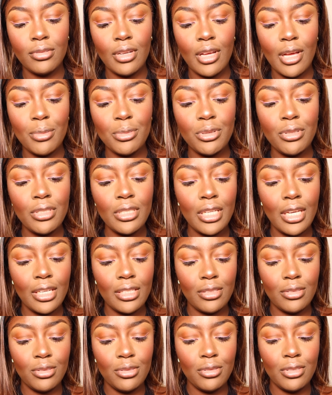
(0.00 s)
I'm so scared
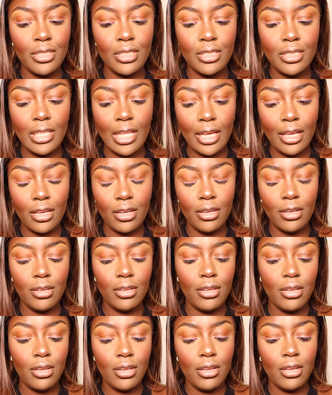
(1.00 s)
to do this like
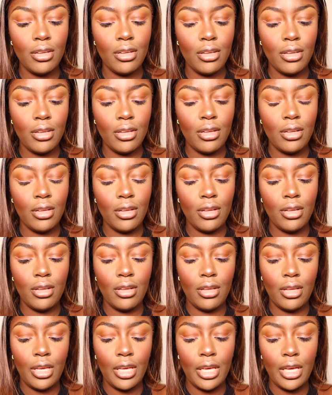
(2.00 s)

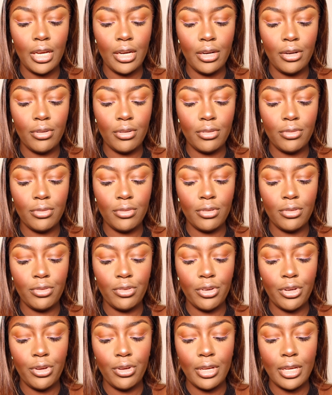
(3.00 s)
here
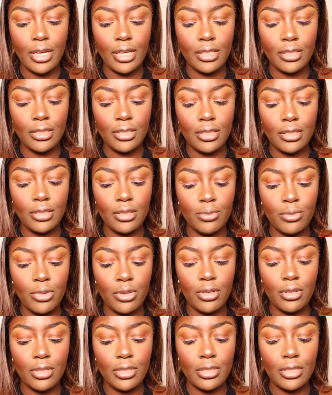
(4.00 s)
for you guys
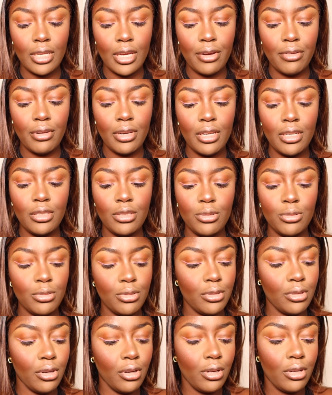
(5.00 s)
because I really do
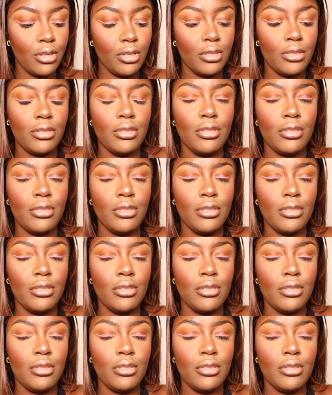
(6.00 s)
suck.